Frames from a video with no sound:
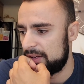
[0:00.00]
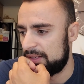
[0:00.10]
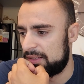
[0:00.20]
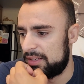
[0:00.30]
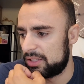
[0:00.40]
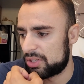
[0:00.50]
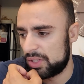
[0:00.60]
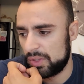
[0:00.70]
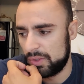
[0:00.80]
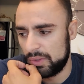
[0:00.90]

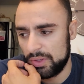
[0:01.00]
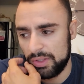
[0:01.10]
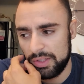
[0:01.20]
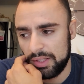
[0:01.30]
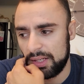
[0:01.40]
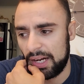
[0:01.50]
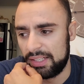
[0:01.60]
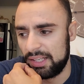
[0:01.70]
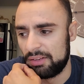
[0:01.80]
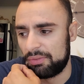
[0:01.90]
Additional
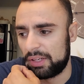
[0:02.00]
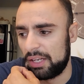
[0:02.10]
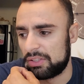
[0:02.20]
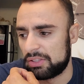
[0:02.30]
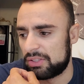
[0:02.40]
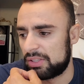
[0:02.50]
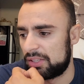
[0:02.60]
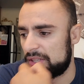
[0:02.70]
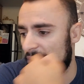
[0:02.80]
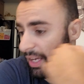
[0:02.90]
identification,
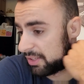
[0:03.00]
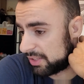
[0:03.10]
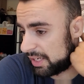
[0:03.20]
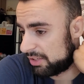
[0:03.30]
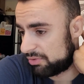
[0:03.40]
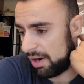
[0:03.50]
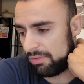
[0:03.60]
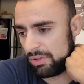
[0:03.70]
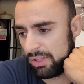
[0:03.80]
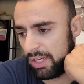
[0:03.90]
such as a
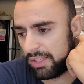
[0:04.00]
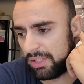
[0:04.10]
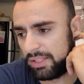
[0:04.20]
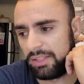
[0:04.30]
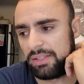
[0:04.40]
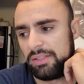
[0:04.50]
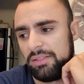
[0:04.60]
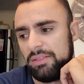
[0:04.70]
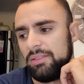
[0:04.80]
driver's license